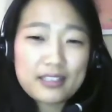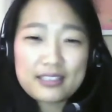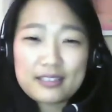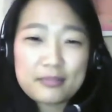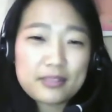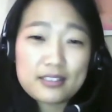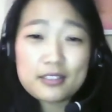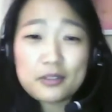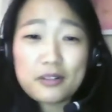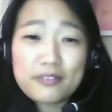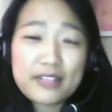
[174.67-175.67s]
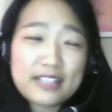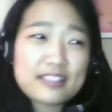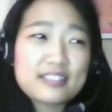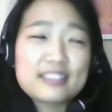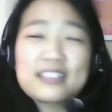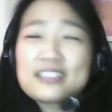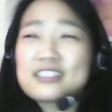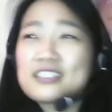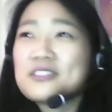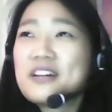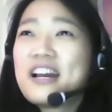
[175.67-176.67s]
something to do on Valentine's Day,
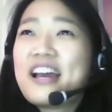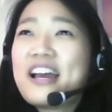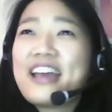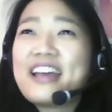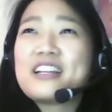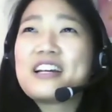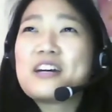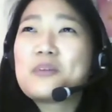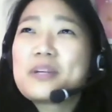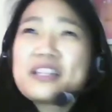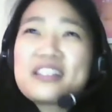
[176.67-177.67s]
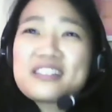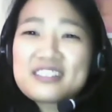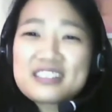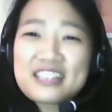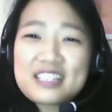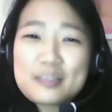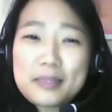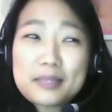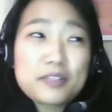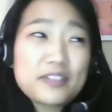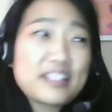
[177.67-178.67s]
too. And one of the other things about the
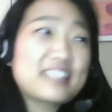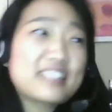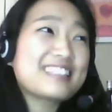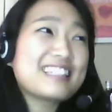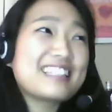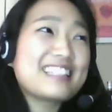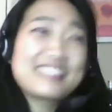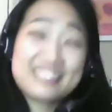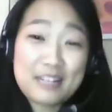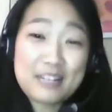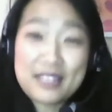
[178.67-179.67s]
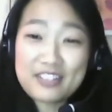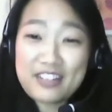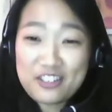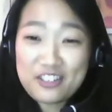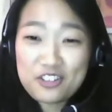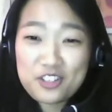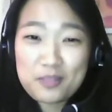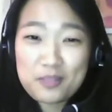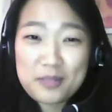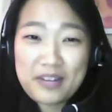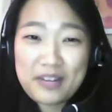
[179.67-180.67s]
movie is, I mean, you just
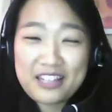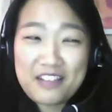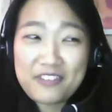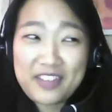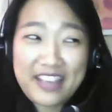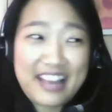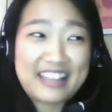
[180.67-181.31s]
heard me rattle off the cast.